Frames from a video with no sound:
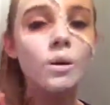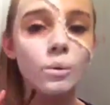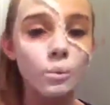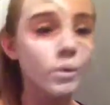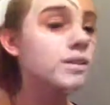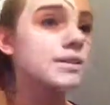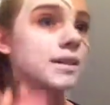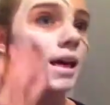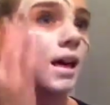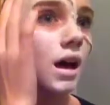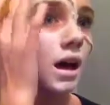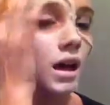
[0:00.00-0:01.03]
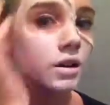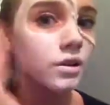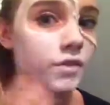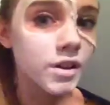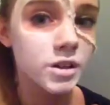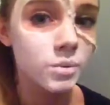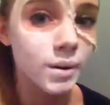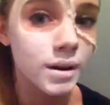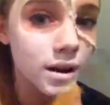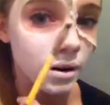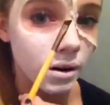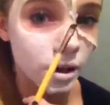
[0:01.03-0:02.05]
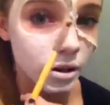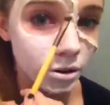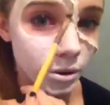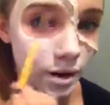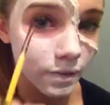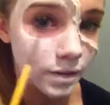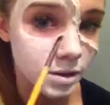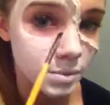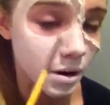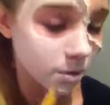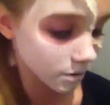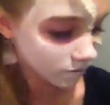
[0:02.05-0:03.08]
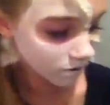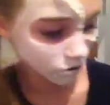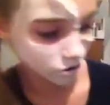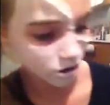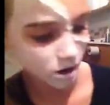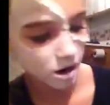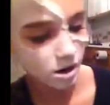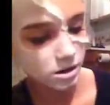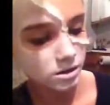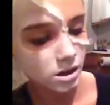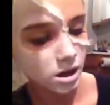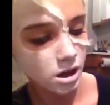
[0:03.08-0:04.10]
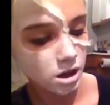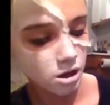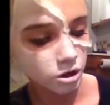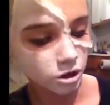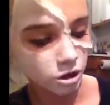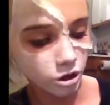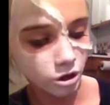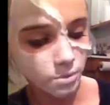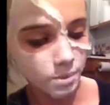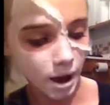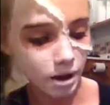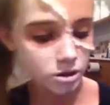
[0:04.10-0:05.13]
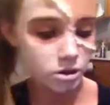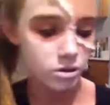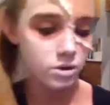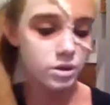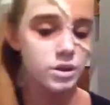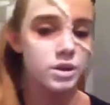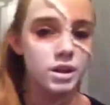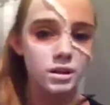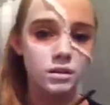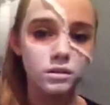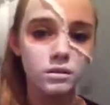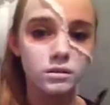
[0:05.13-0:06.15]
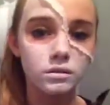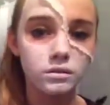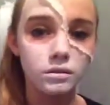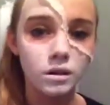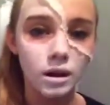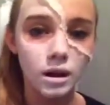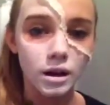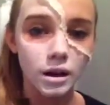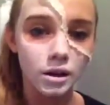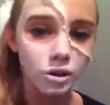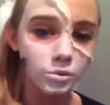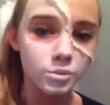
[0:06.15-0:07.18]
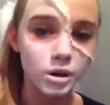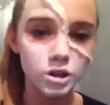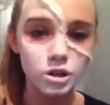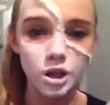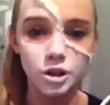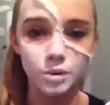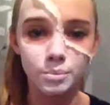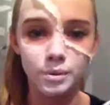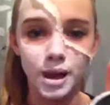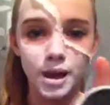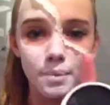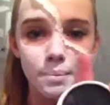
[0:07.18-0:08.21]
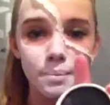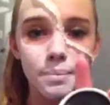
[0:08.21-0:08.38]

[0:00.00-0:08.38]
Once your face is whitened out and you have that spot around your eyes, you're going to go back to your thin angled brush and your black